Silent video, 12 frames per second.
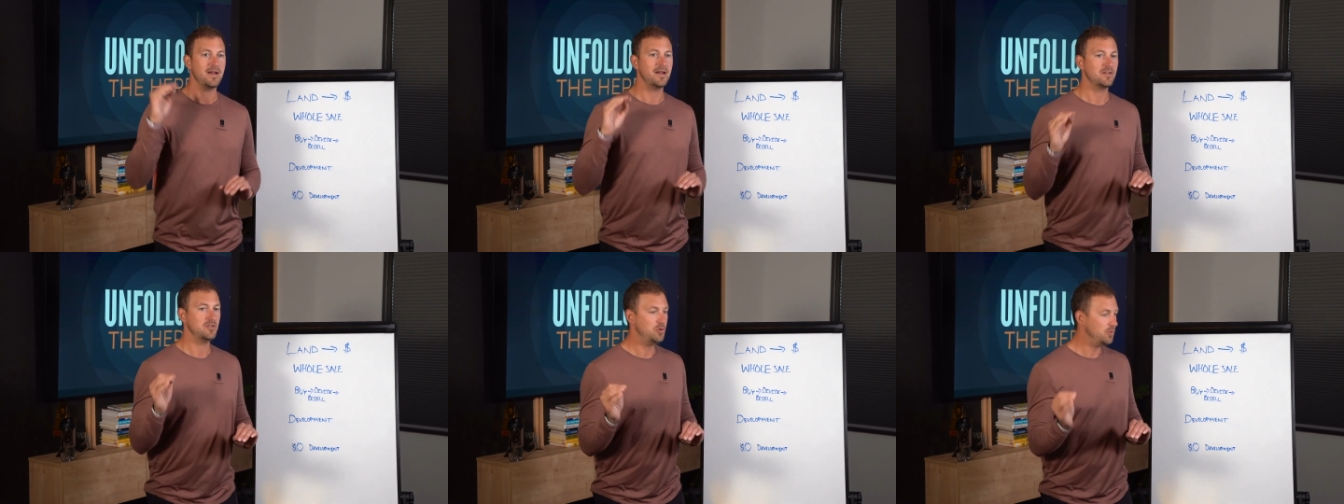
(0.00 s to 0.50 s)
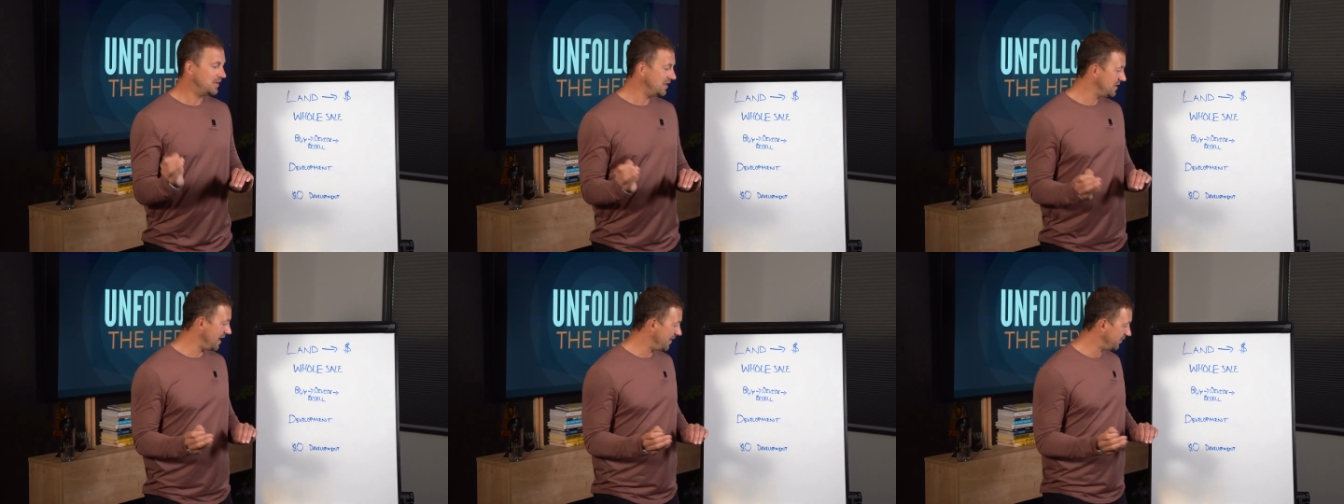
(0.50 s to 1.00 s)
You need
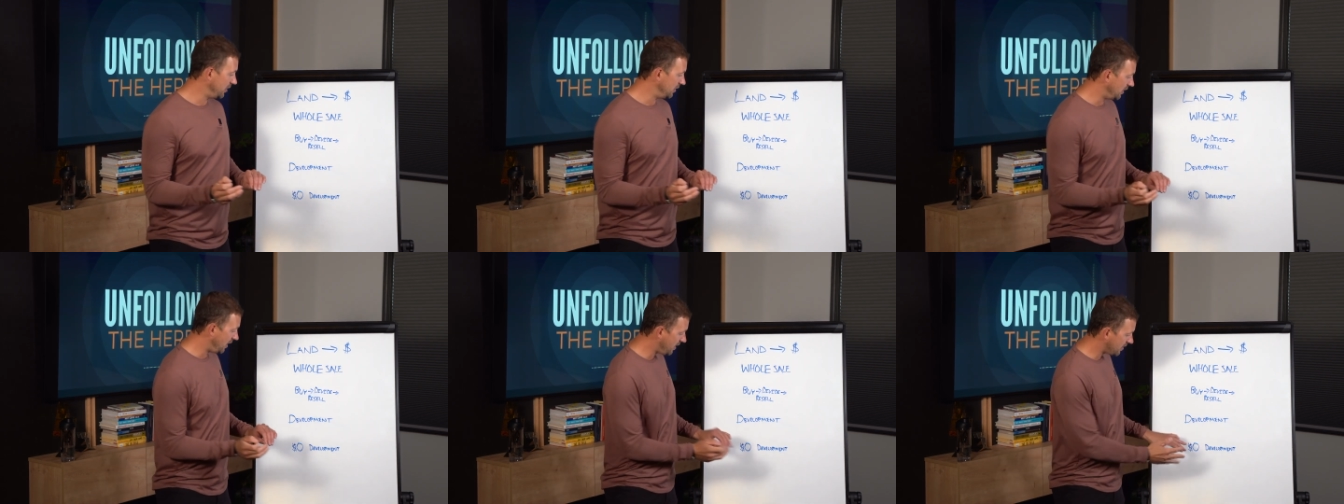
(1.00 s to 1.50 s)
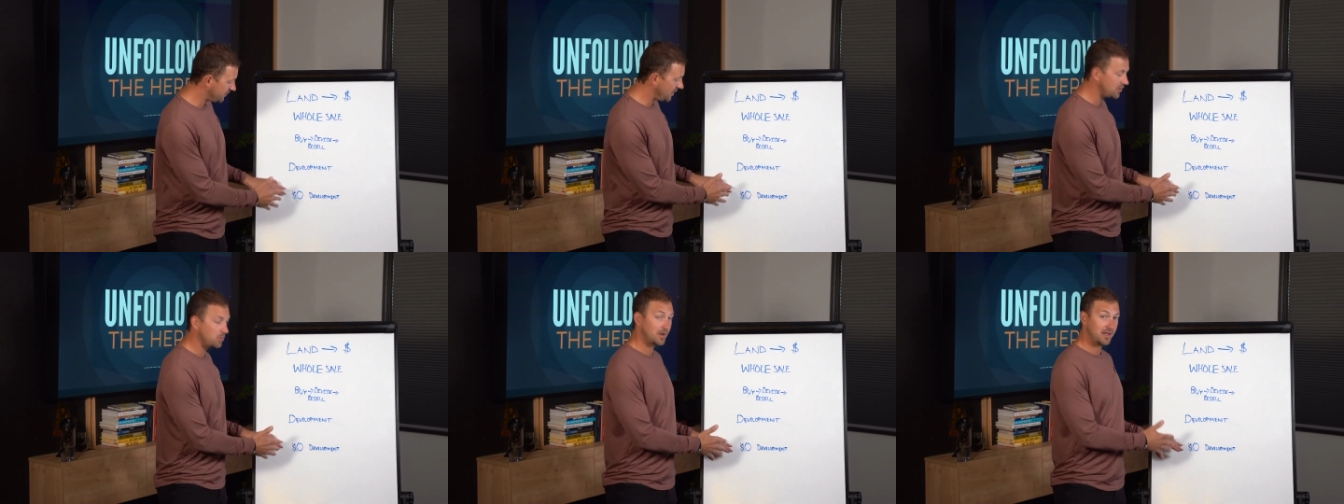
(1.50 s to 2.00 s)
to have a lot of
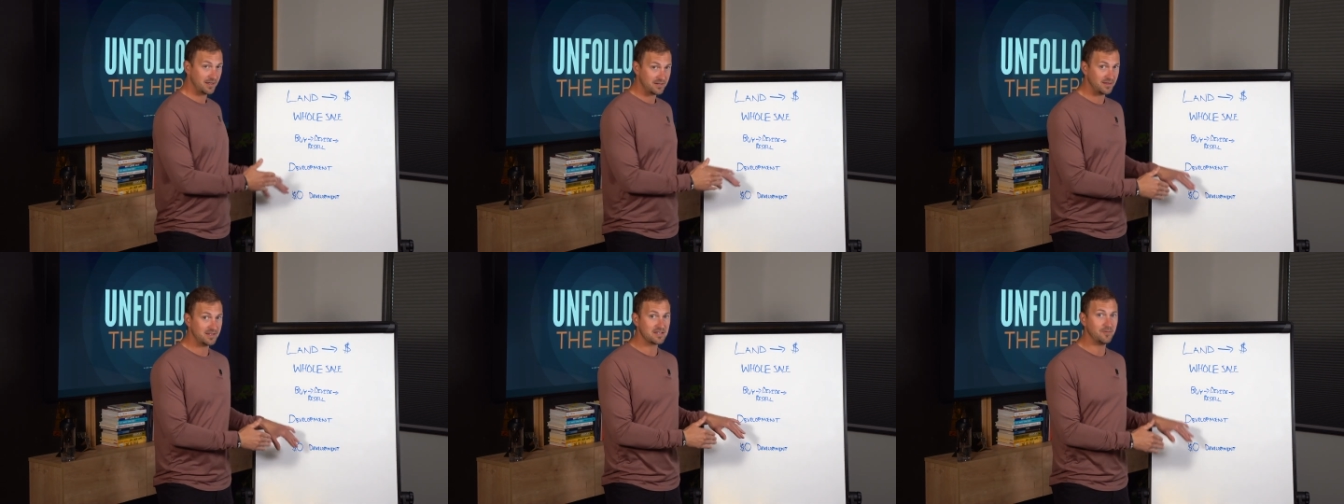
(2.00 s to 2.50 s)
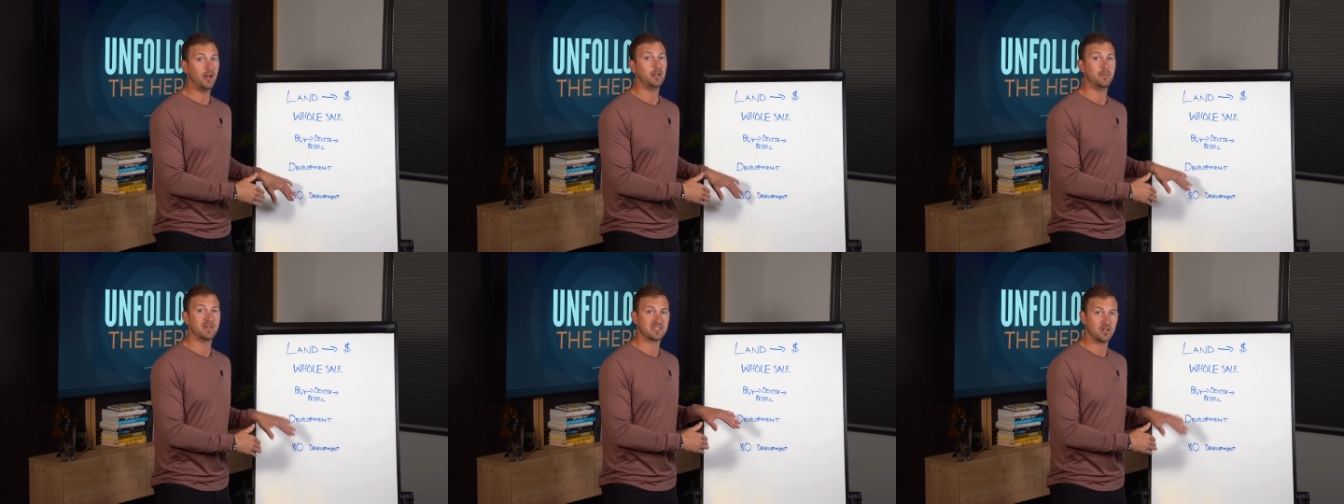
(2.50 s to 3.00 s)
equity into these
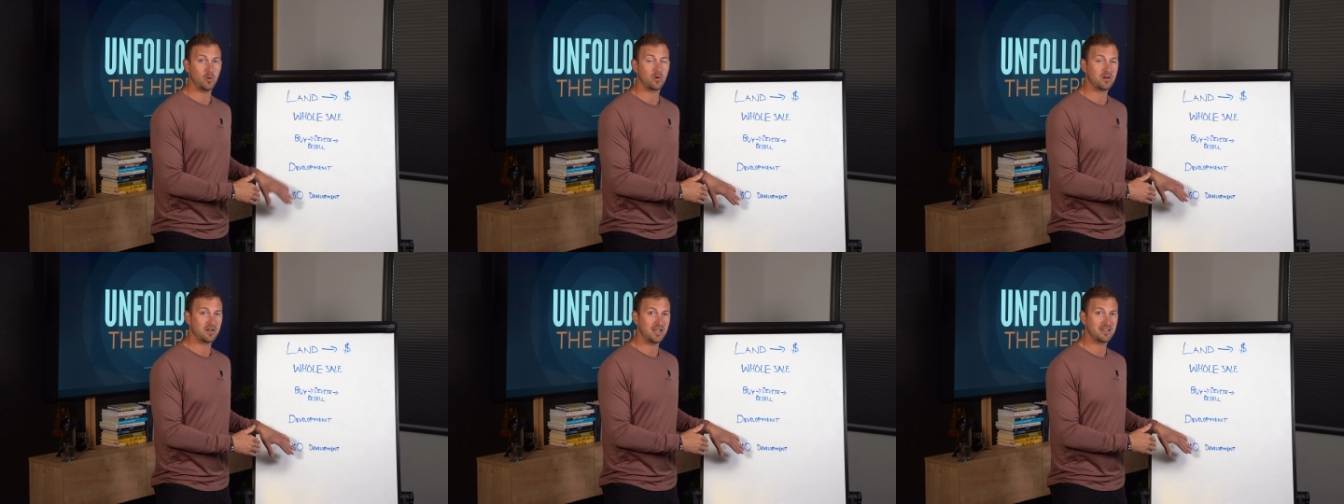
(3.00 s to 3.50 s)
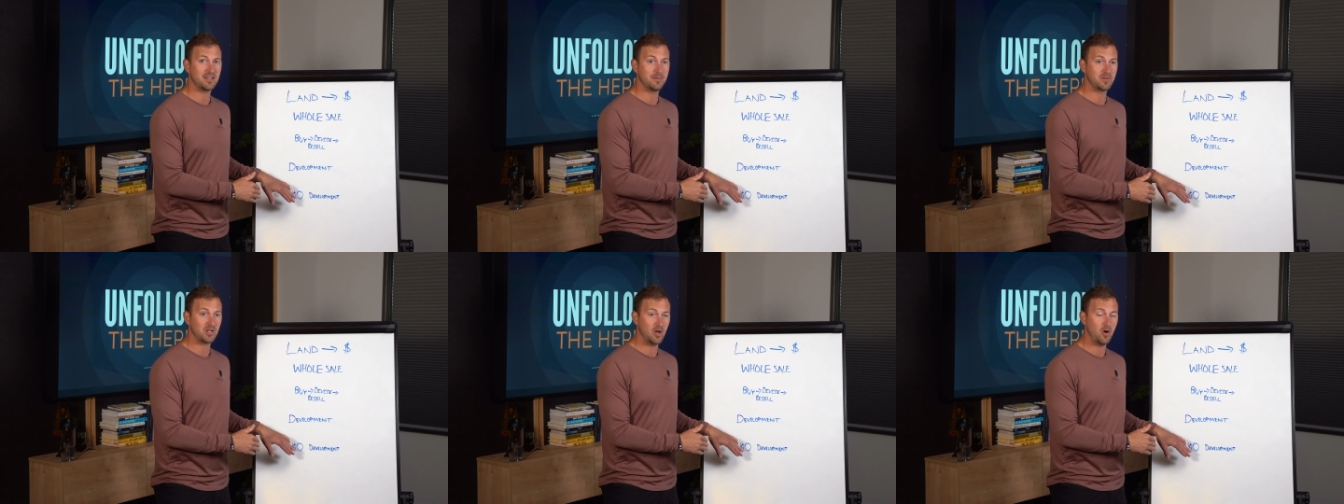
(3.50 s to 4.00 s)
developments in order to get them
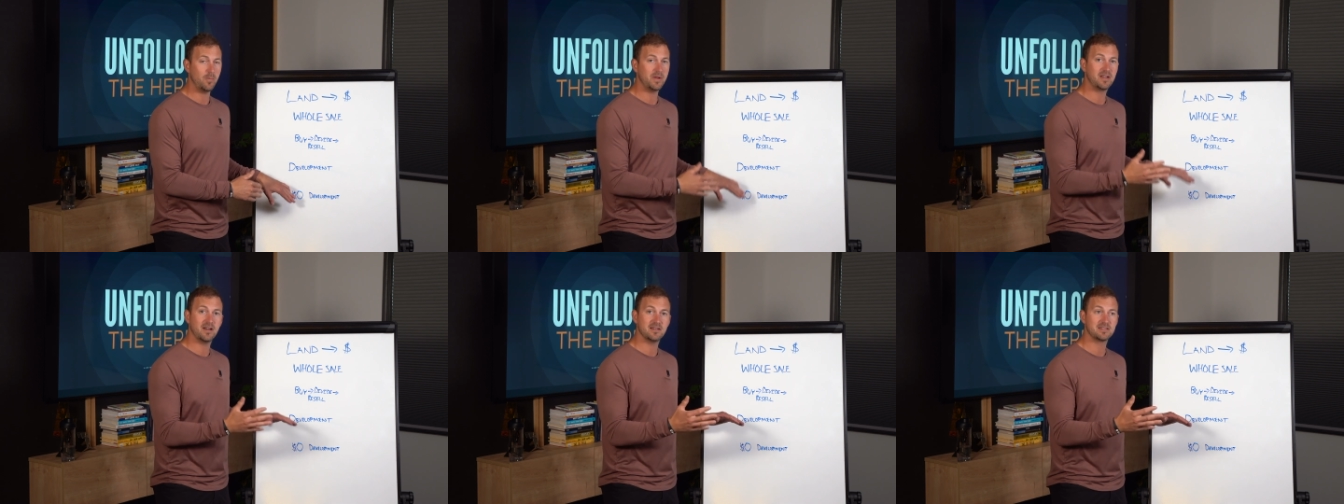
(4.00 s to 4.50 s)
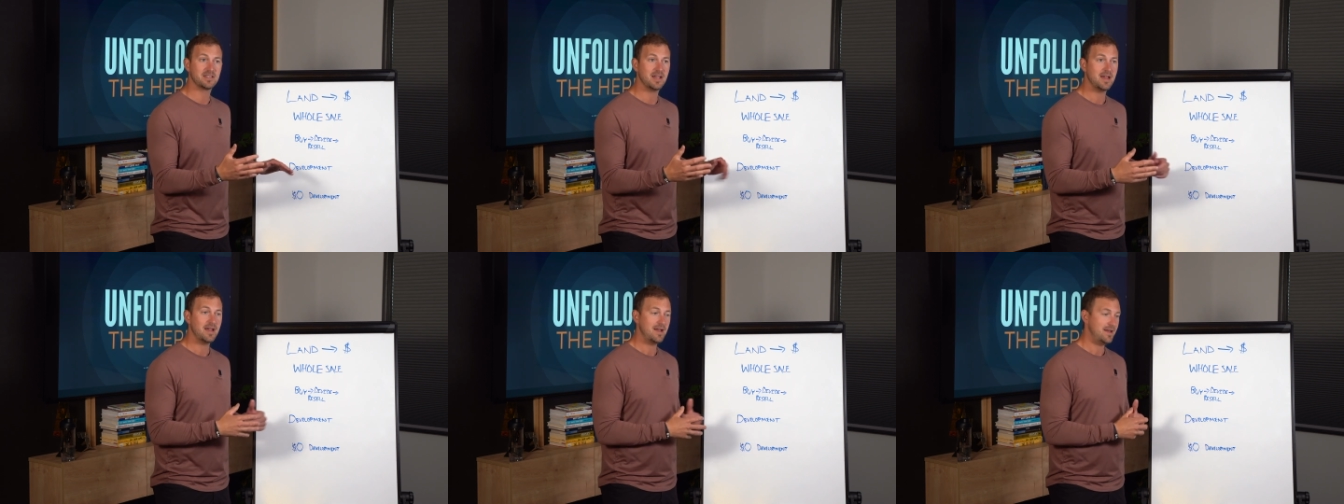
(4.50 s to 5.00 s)
to go, because
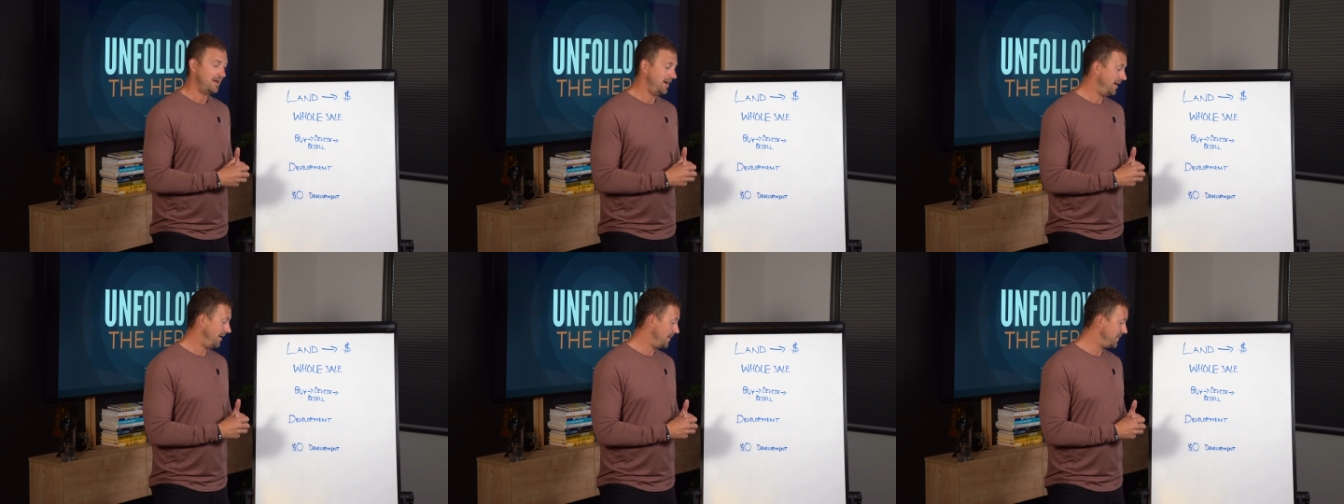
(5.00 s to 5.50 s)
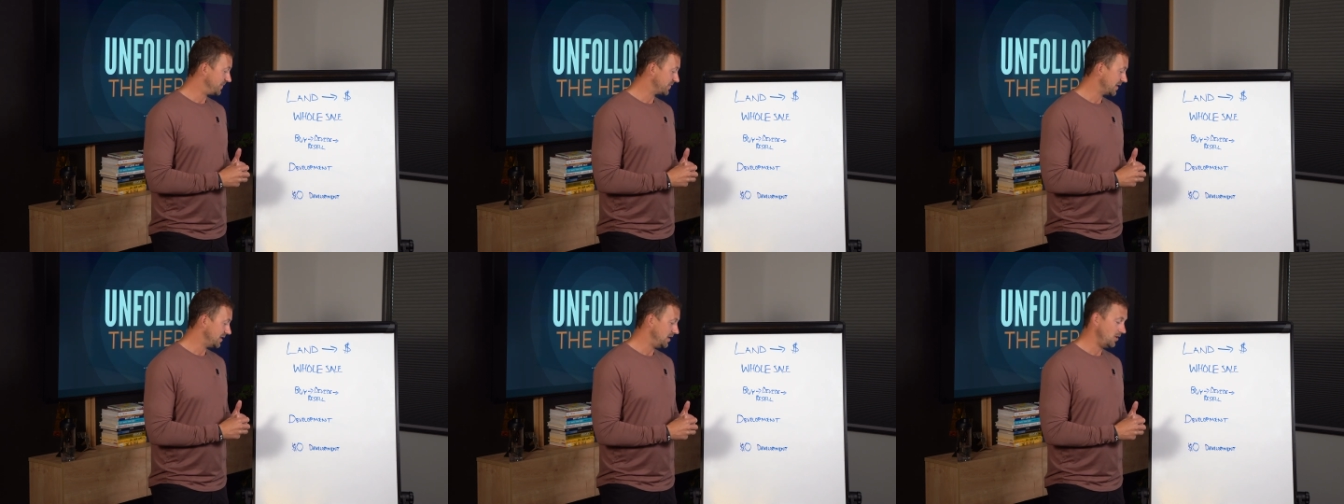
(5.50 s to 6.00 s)

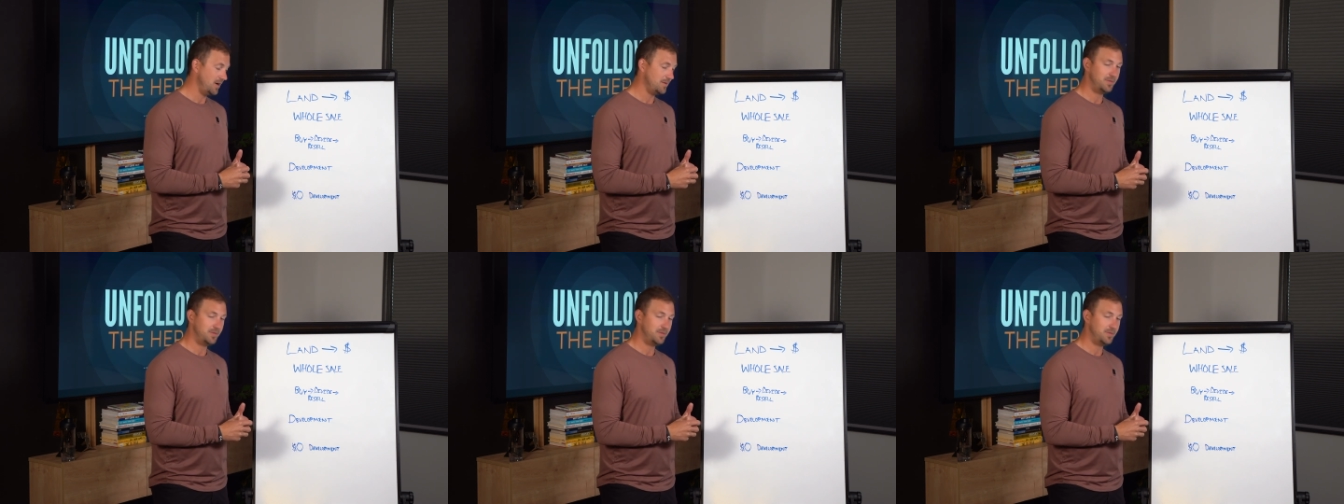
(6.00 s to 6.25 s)
you know what?